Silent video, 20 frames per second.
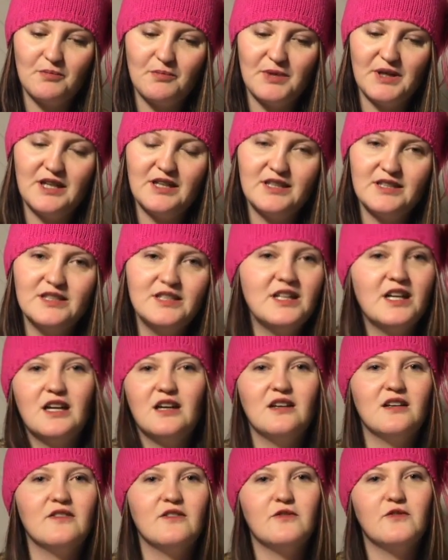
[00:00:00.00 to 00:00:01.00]
But
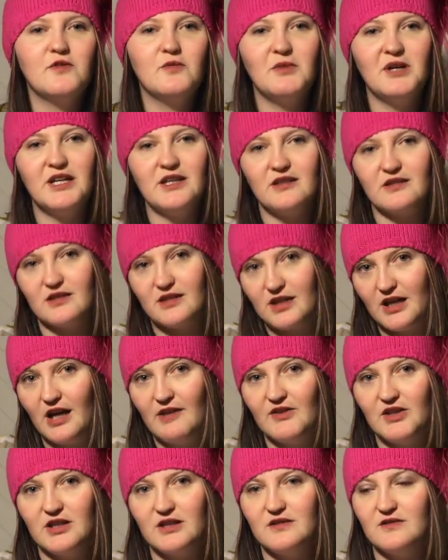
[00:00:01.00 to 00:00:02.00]
yeah, for me,
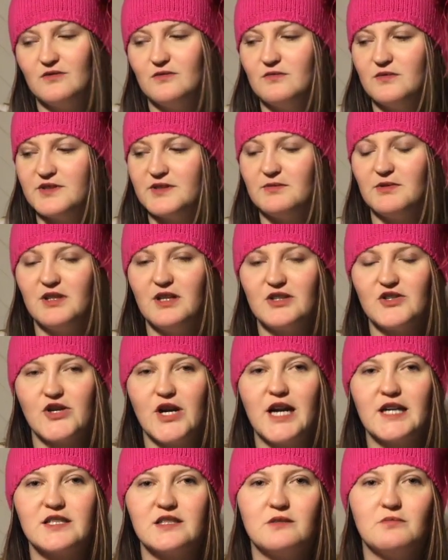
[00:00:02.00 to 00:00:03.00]
cover was what
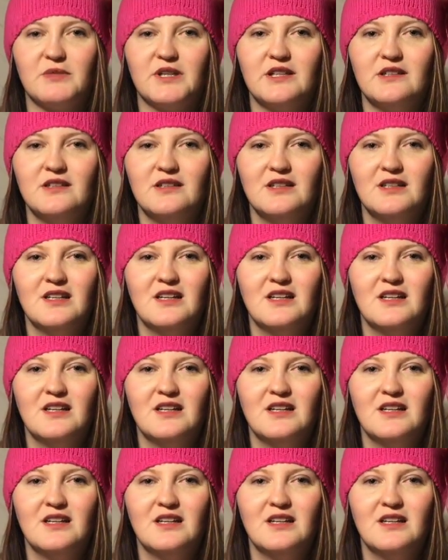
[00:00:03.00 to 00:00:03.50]
attracted me.